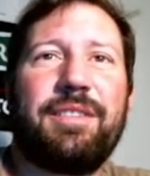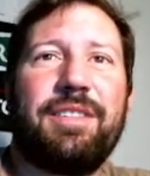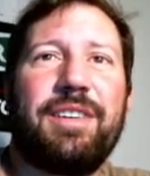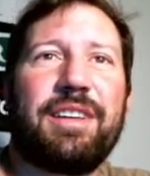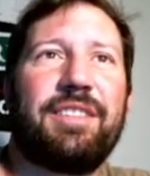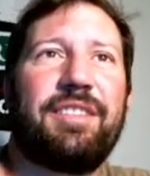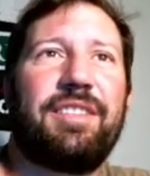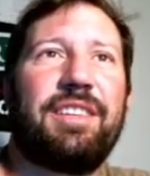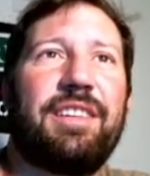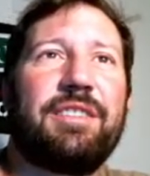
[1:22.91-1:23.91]
so you're actually
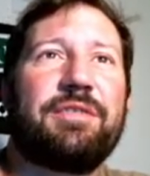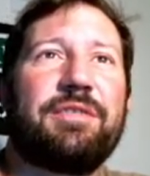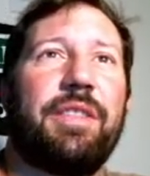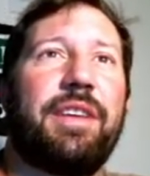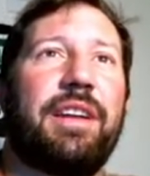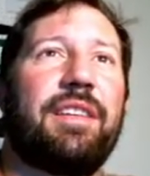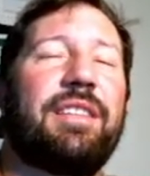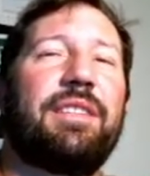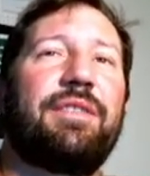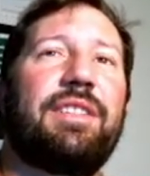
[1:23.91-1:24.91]
seeing the intro on Theta
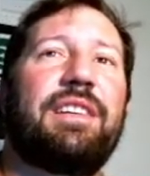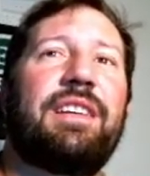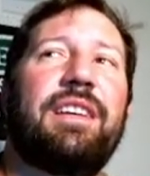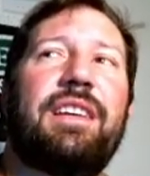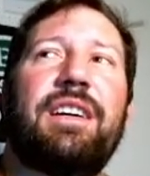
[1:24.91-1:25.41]
TV.